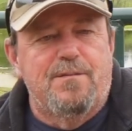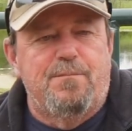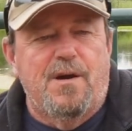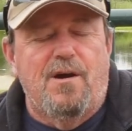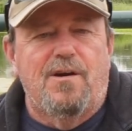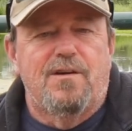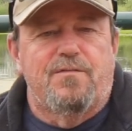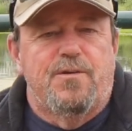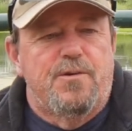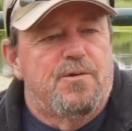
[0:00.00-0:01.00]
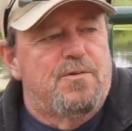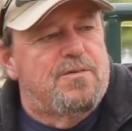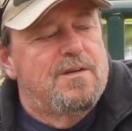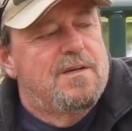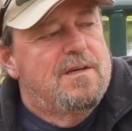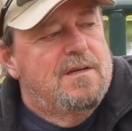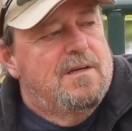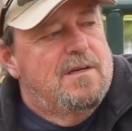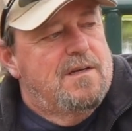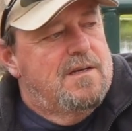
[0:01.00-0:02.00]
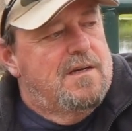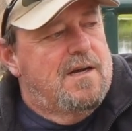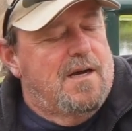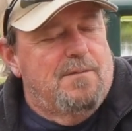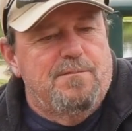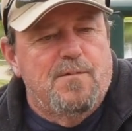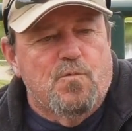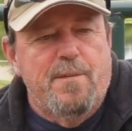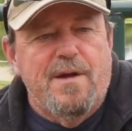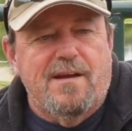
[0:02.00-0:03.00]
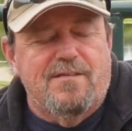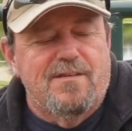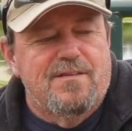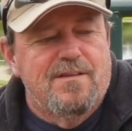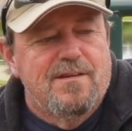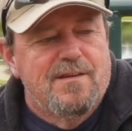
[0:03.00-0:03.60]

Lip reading: the Bagaras, Voodoos, Rimexes.